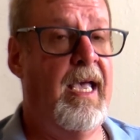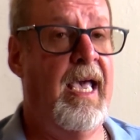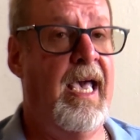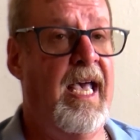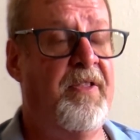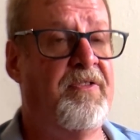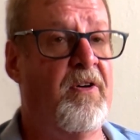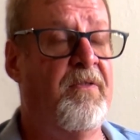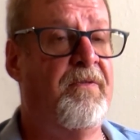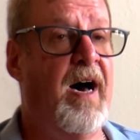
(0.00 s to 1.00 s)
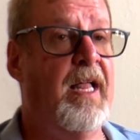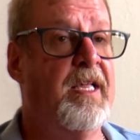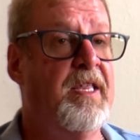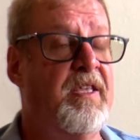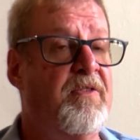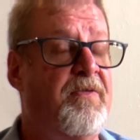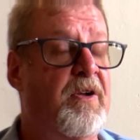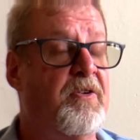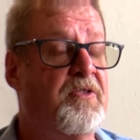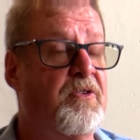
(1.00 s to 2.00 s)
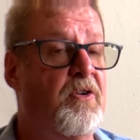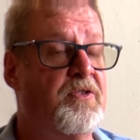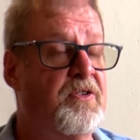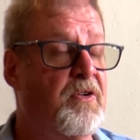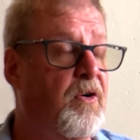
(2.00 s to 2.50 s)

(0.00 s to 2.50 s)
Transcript: And so finally, these Federal soldiers,